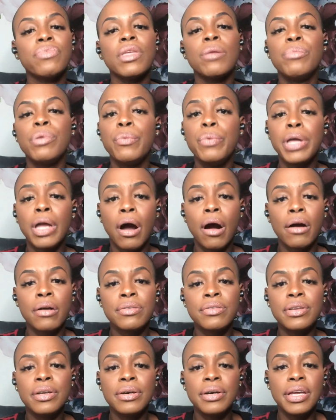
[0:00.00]
But we are
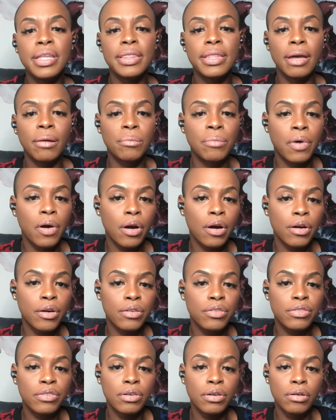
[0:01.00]
still in that
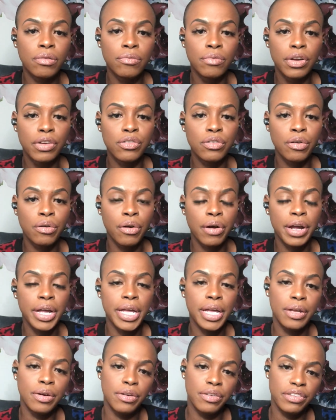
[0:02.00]
Mars retrograde
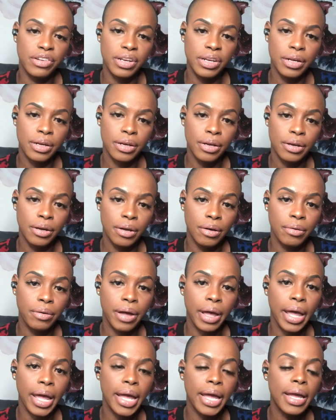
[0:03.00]
energy,
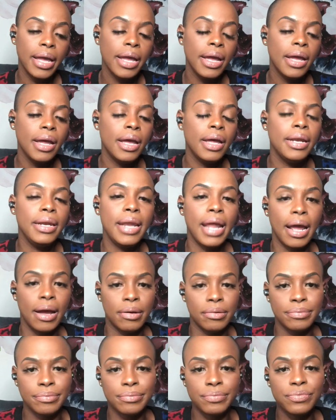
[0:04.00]
okay? Now,
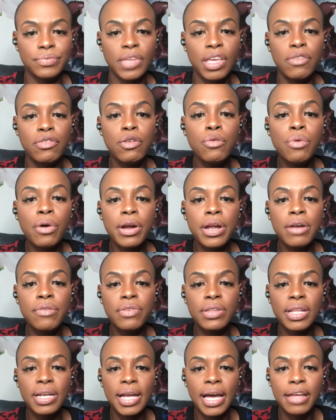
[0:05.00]
if you weren't here
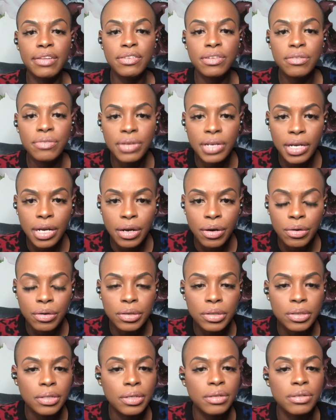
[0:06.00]
for the last two
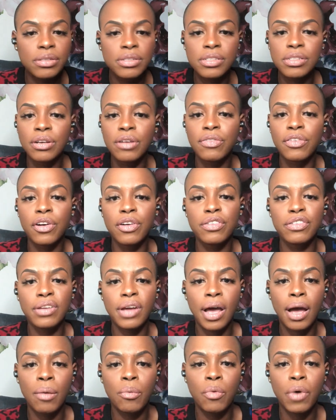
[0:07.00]
videos, or this is your first
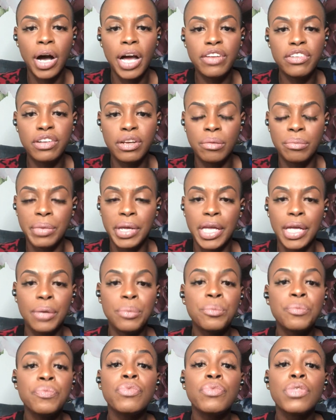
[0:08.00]
time watching me,
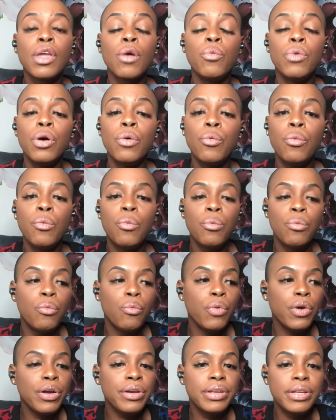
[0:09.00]
what
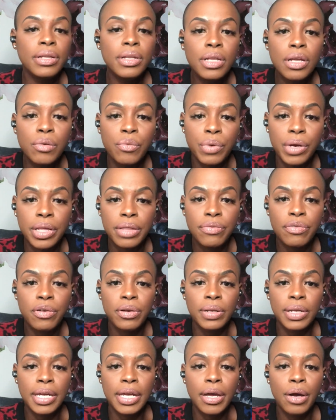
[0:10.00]
we're dealing with for
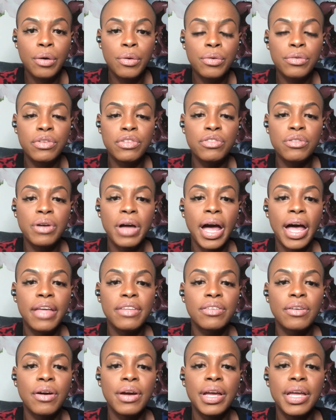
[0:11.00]
Leos is you
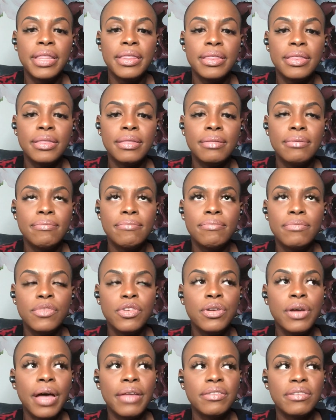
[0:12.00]
guys are
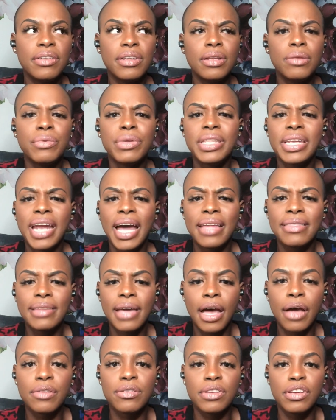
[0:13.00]
dealing with ninth
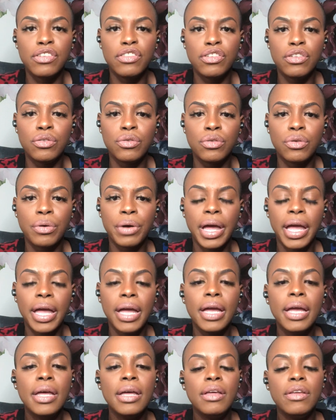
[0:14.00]
house issues, okay?
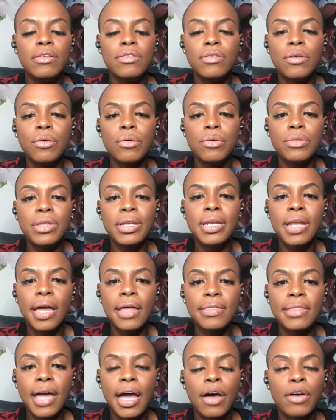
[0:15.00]
So the
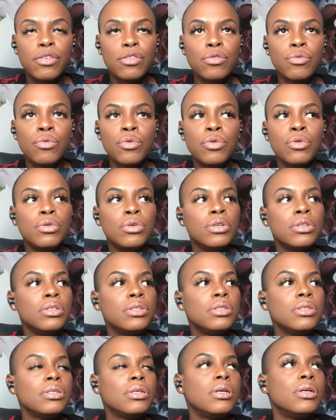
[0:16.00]
ninth house
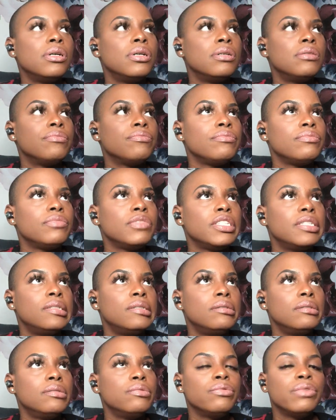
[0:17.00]
rules
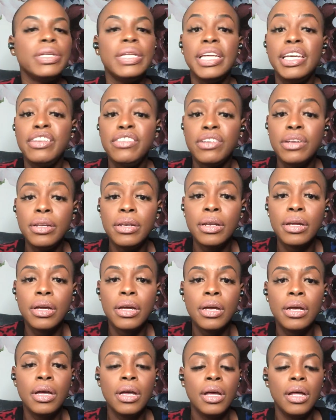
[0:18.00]
religion,
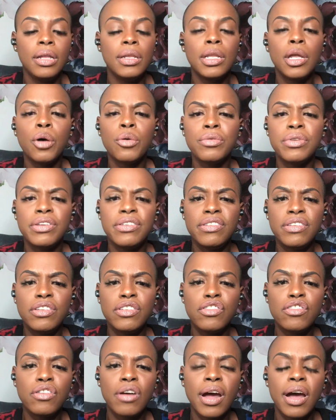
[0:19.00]
long
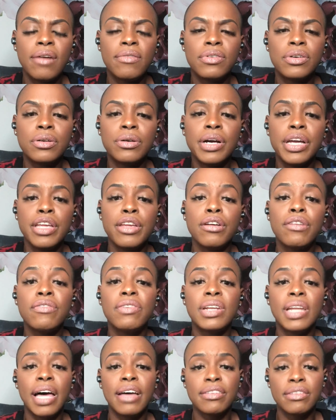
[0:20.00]
distance travel, and your
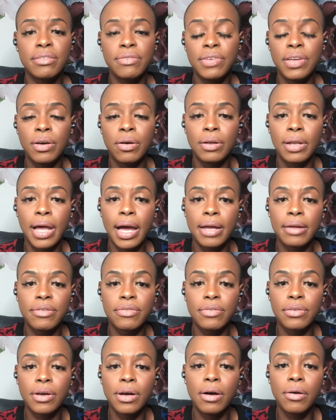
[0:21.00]
philosophy on
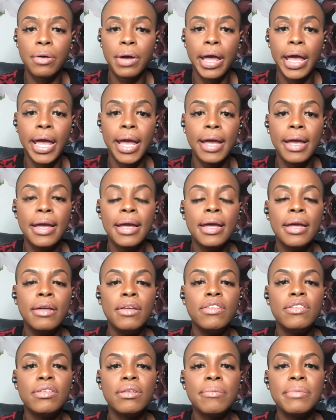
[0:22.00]
life, okay?
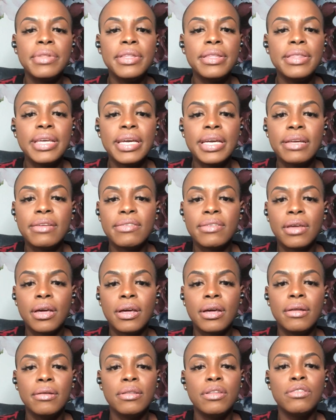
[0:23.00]
Some of the things
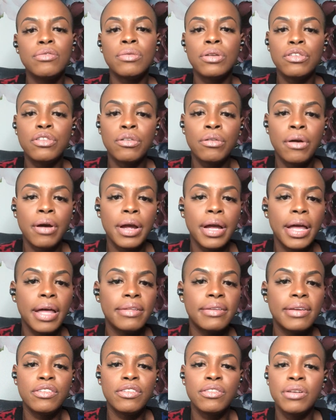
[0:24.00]
that this retrograde has
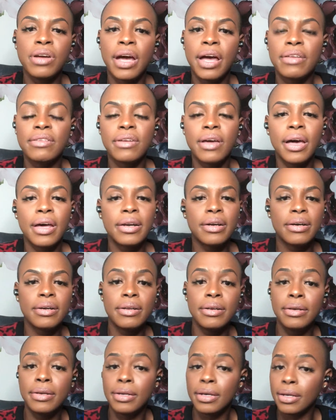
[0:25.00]
you guys kind of
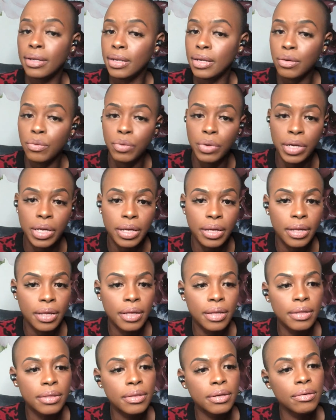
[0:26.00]
dealing
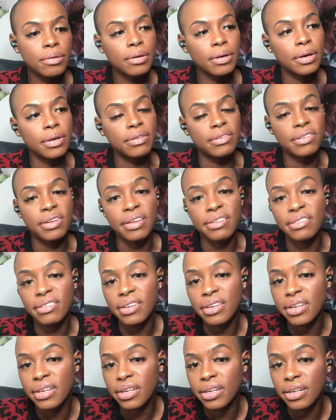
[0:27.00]
with,
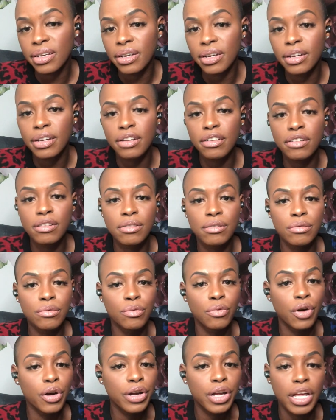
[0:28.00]
assessing,
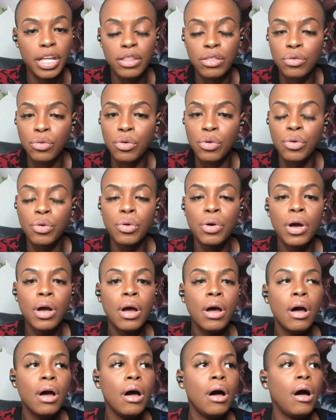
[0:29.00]
working through
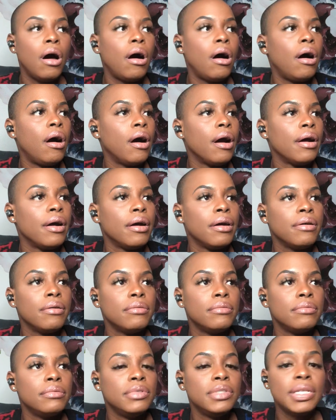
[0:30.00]
are
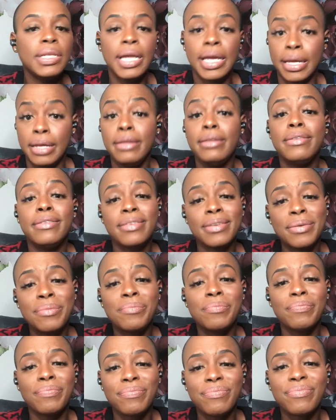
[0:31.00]
delays,
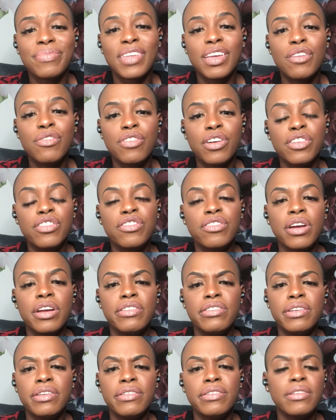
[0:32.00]

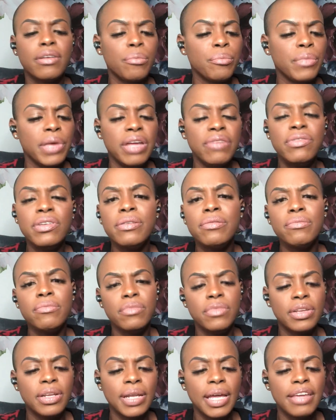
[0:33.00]
frustrations, even
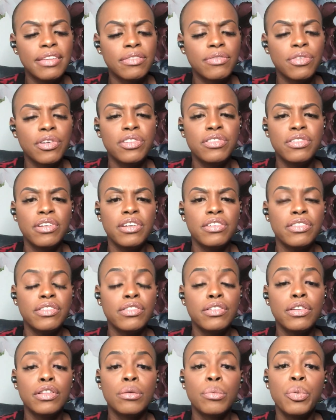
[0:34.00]
delays and frustrations
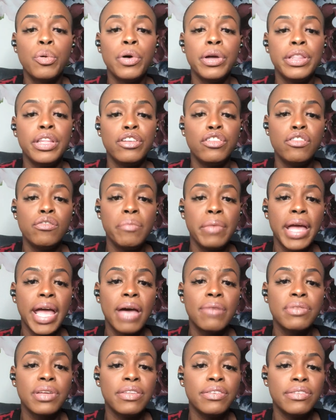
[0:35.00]
to the point that you may
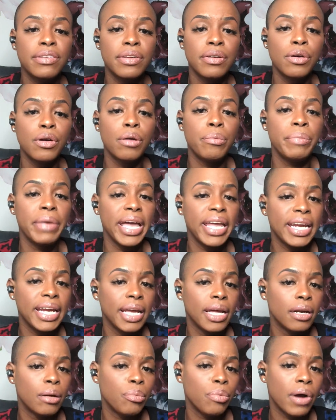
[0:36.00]
have considered
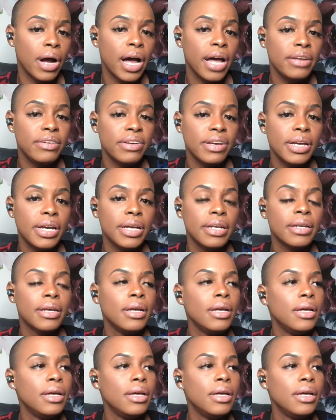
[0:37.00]
abandoning a project